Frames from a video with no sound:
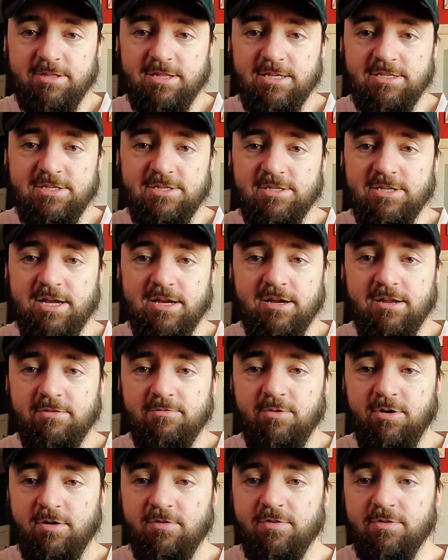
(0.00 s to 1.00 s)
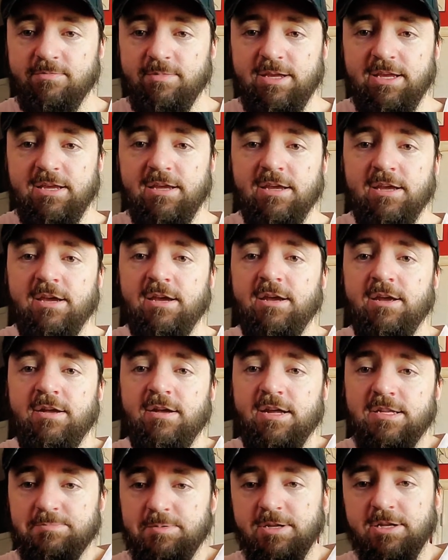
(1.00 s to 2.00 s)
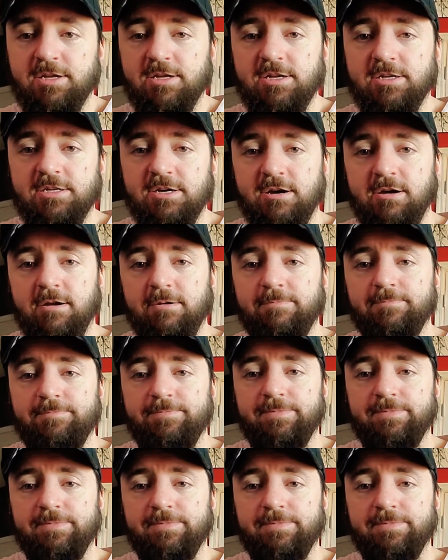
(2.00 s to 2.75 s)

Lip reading: That's just not going to work for me. It's been a good guitar.